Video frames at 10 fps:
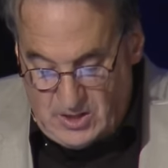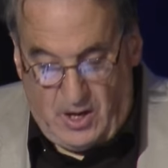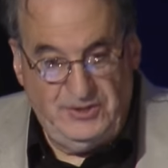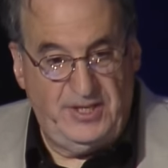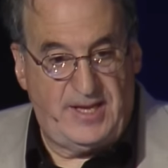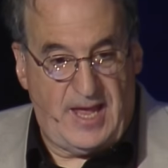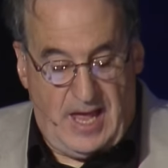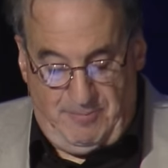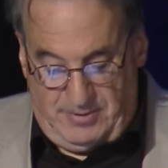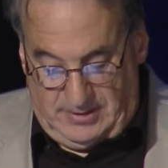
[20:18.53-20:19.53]
Under
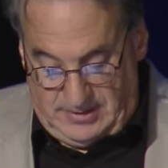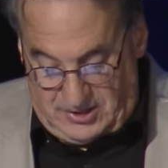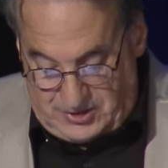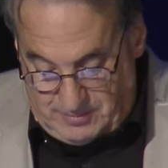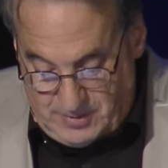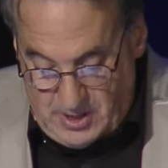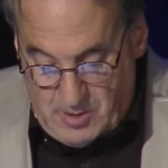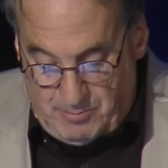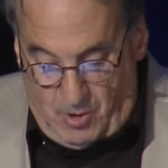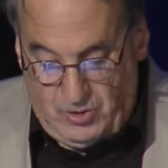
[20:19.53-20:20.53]
capitalism,
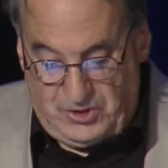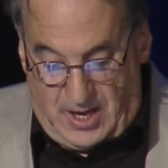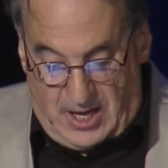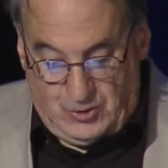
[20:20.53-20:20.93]
most